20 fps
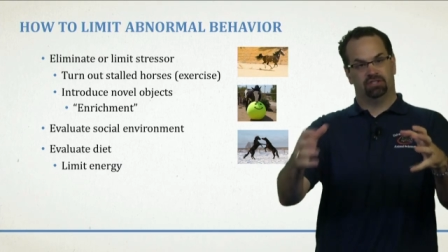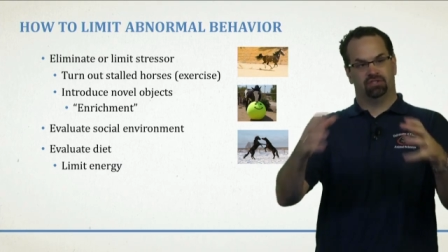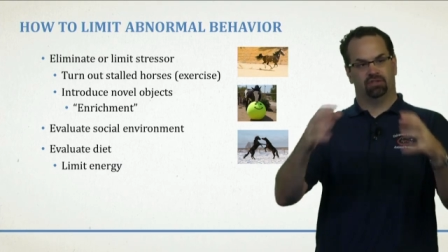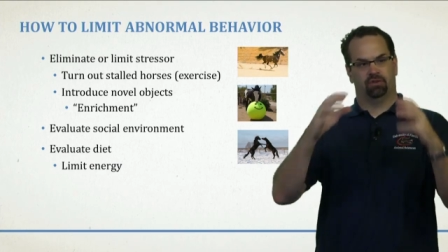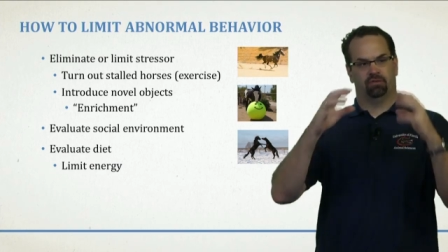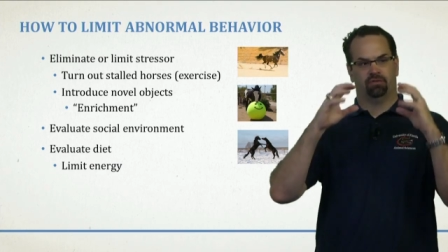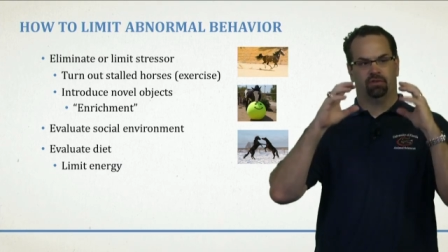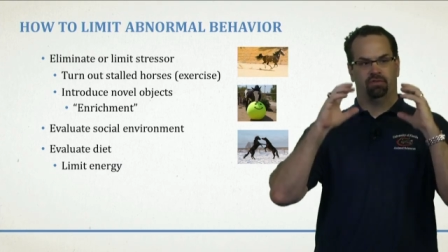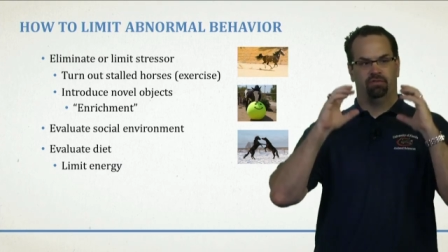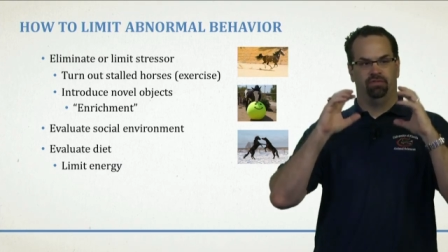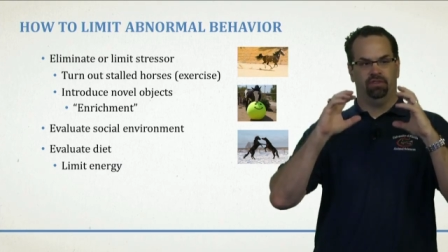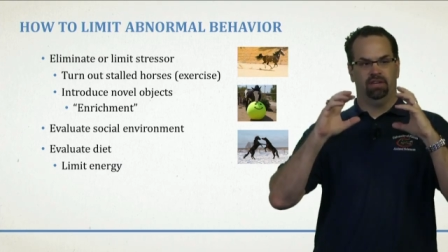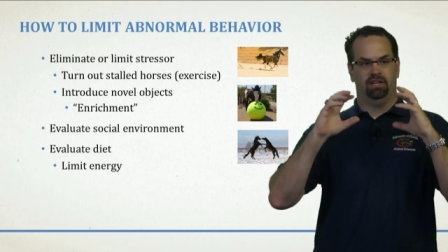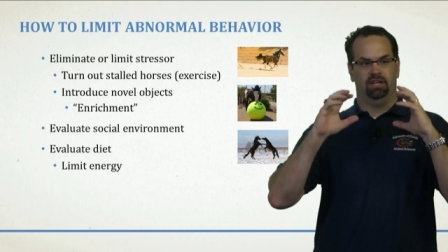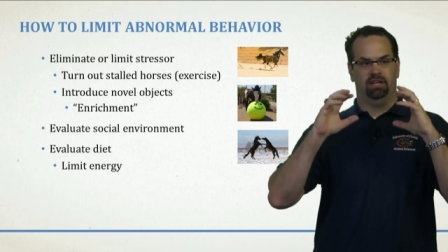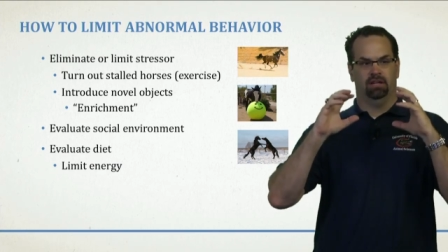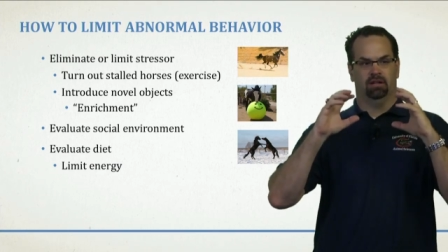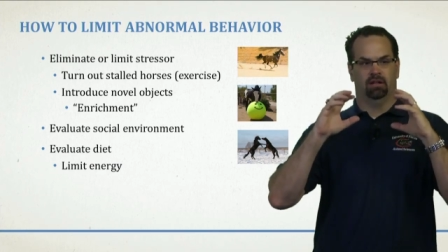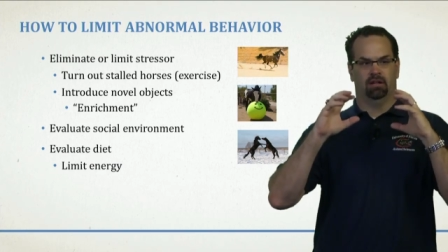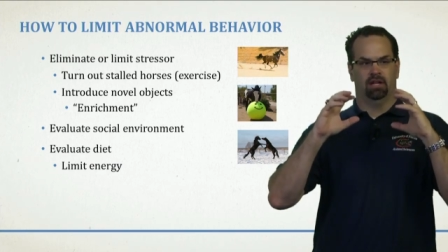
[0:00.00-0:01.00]
so if you're
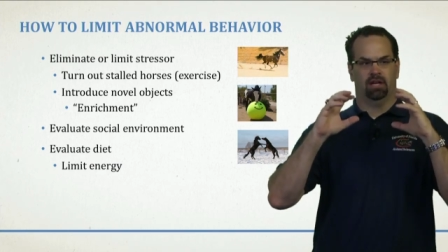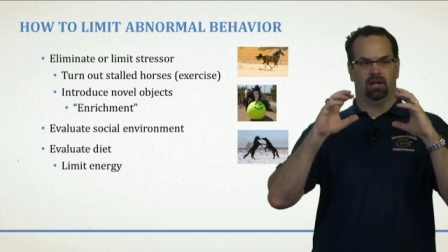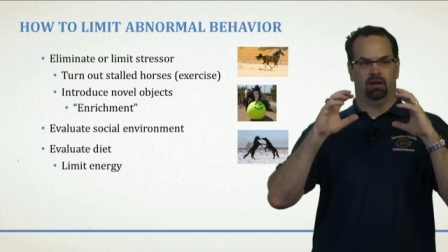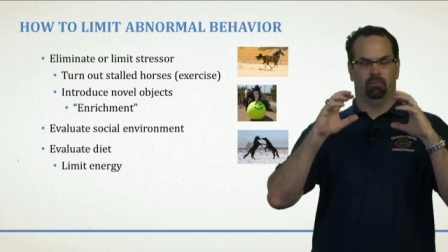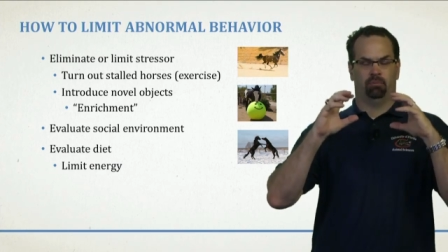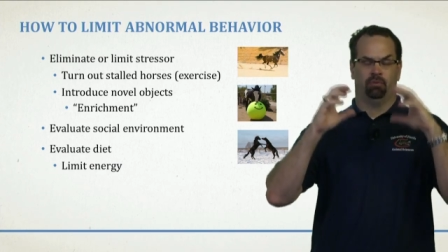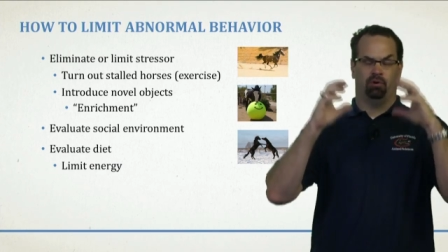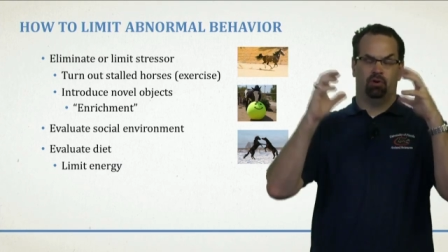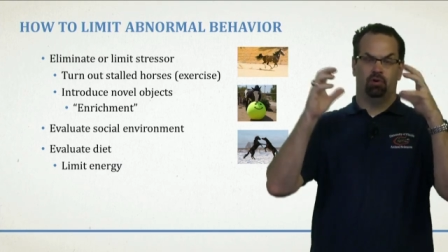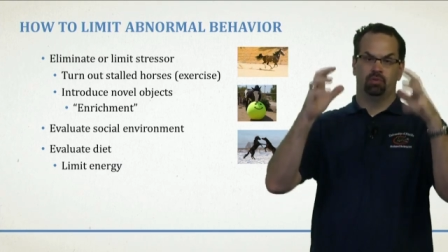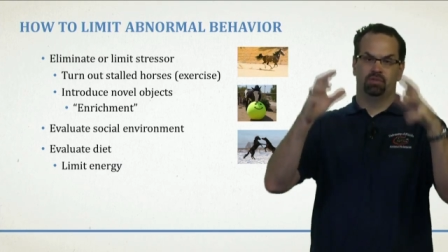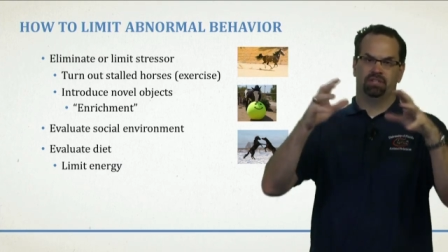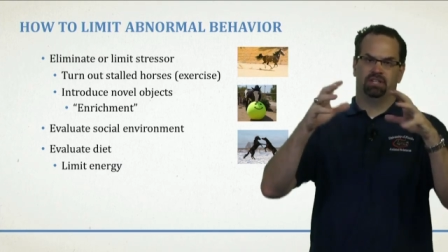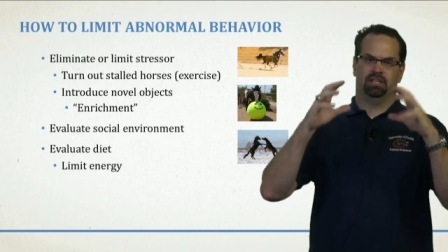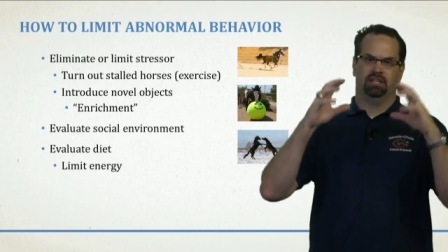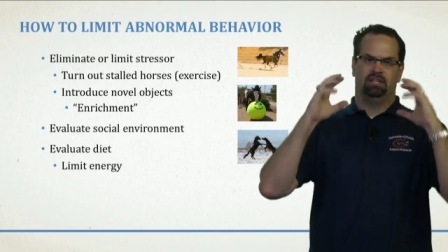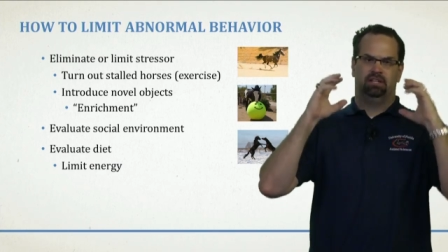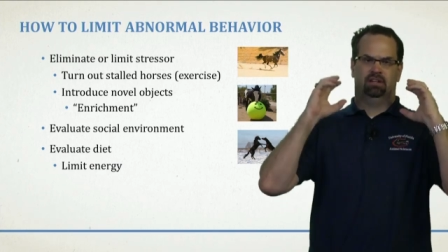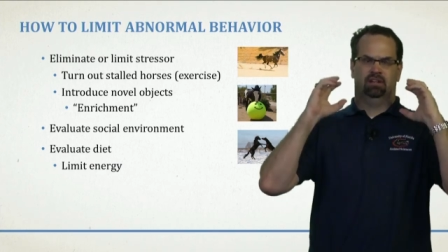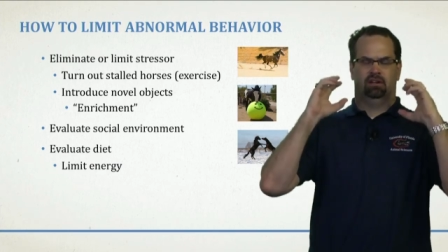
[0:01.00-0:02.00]
feeding a lot of
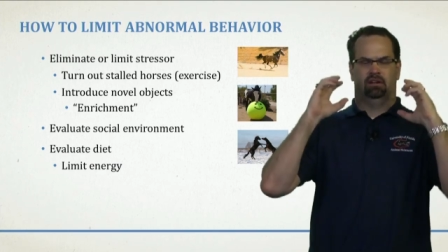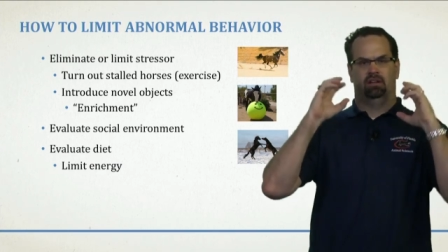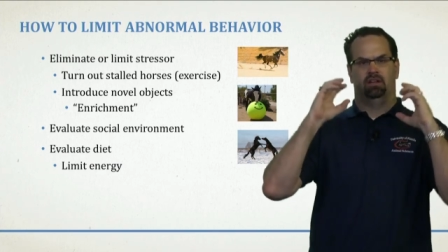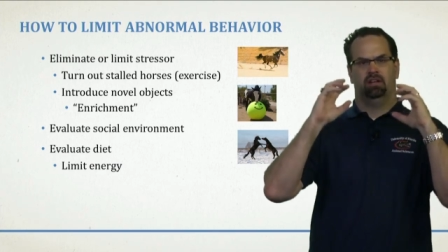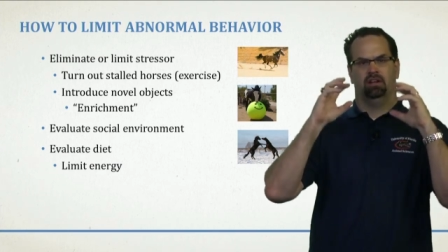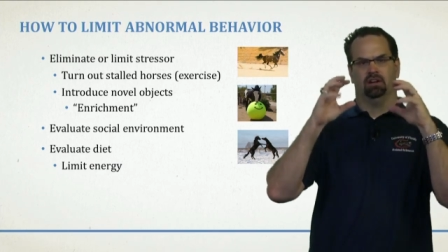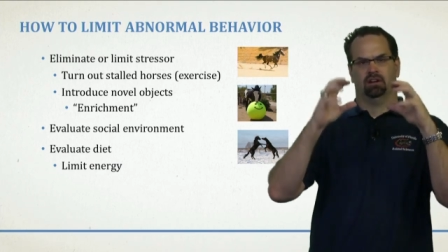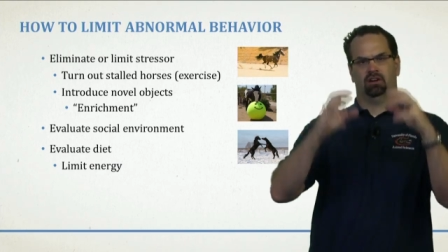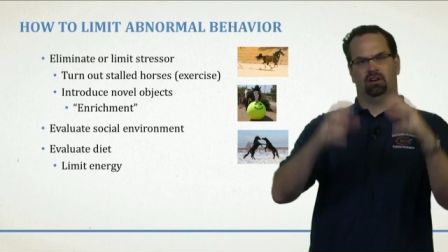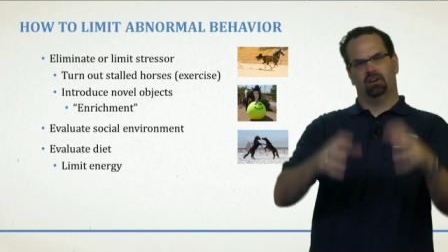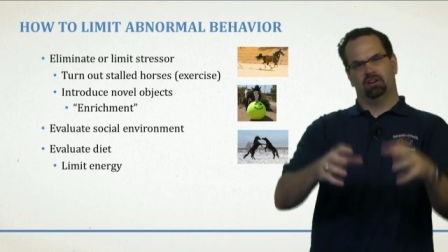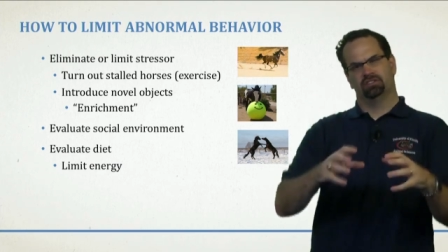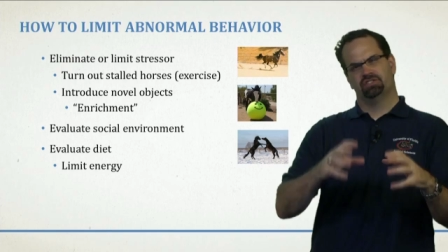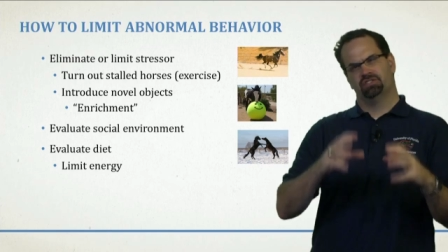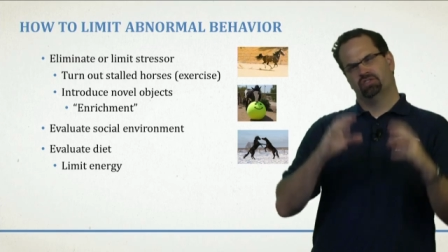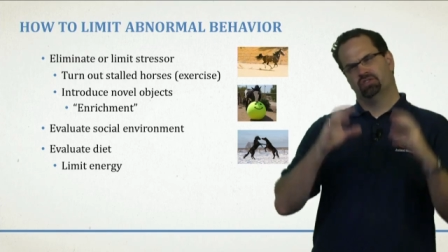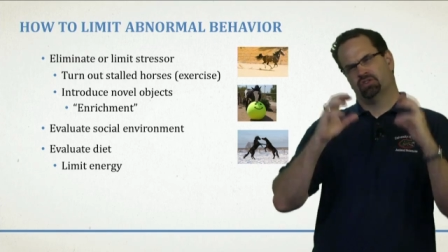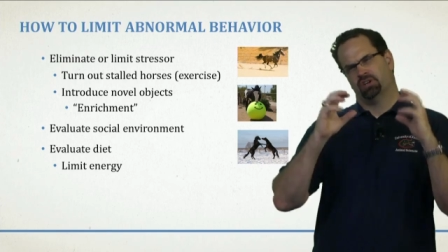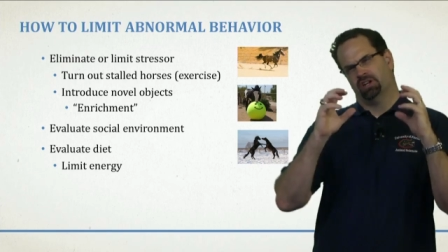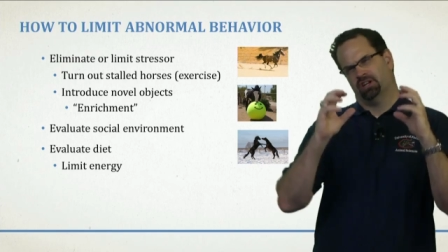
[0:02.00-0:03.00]
protein and a lot of
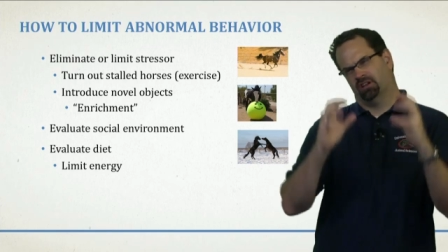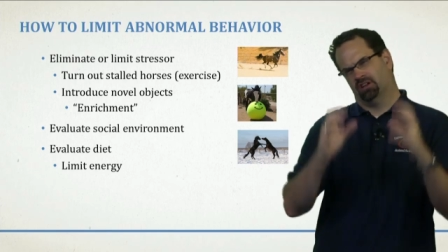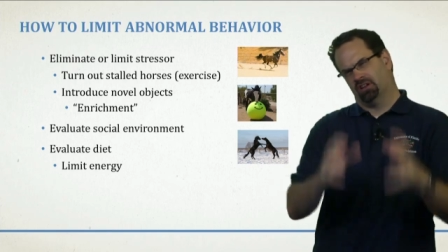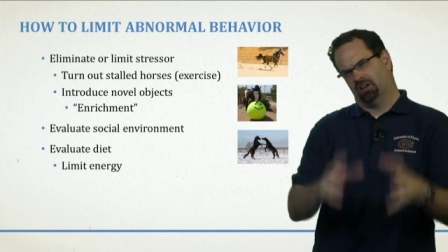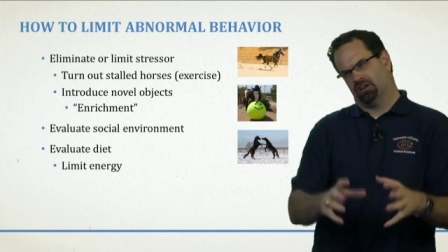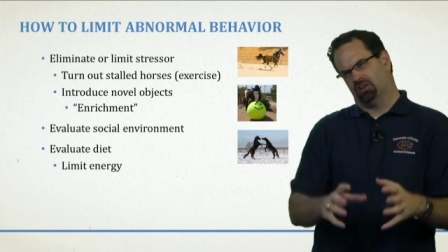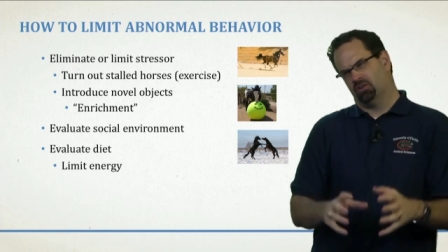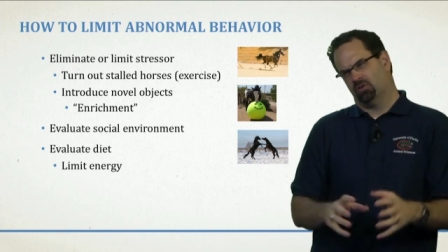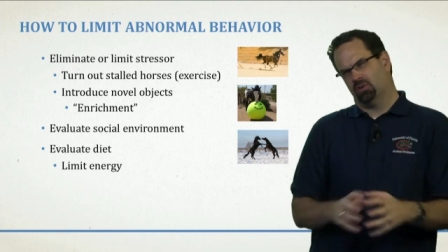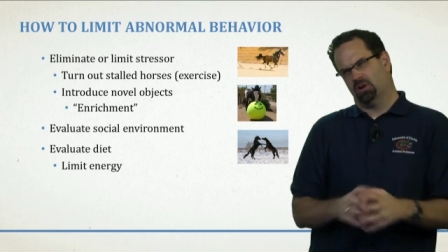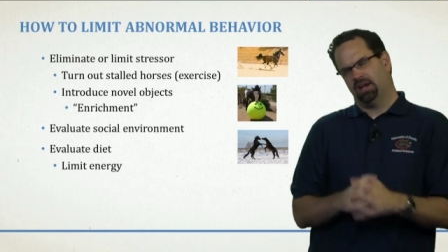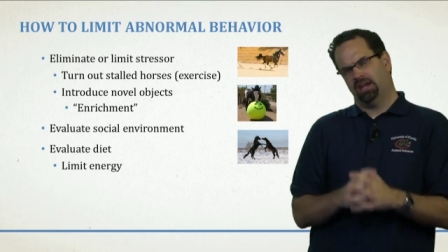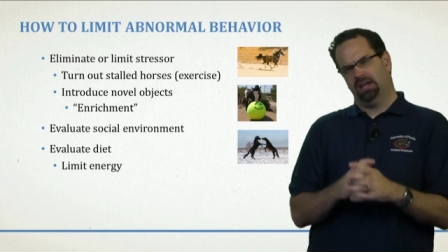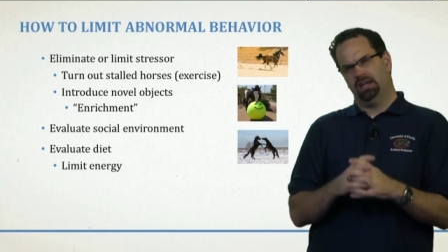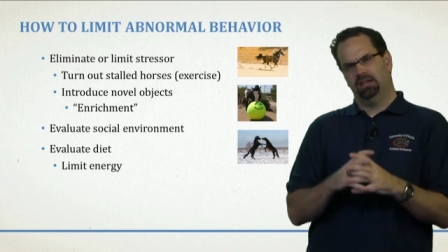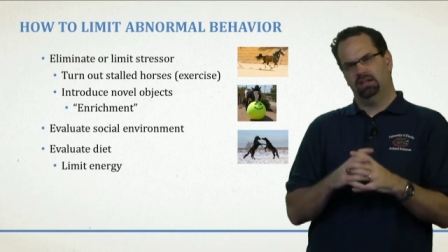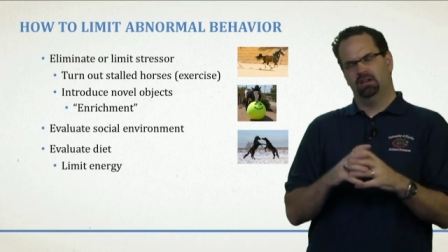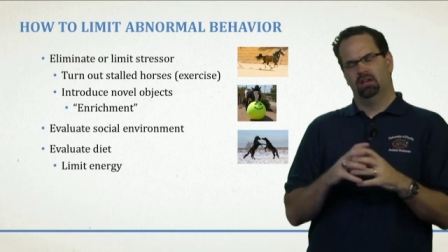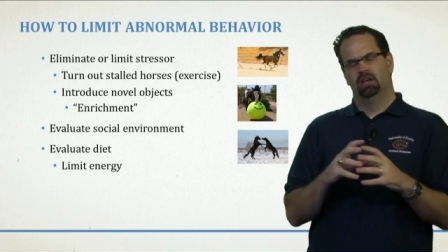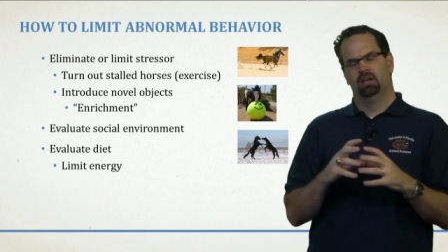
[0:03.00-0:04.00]
concentrate and a lot of
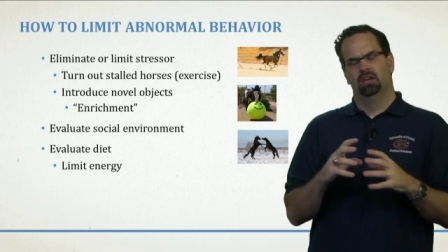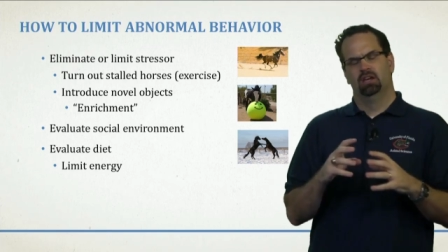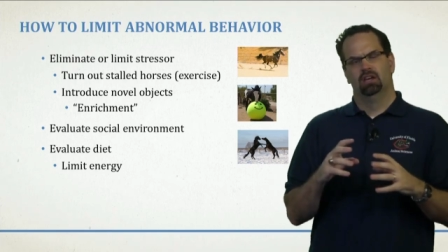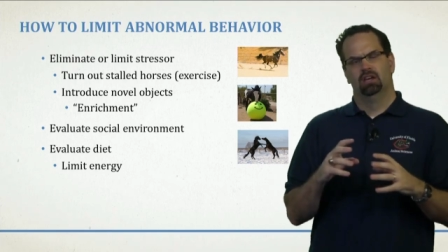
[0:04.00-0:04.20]
grain,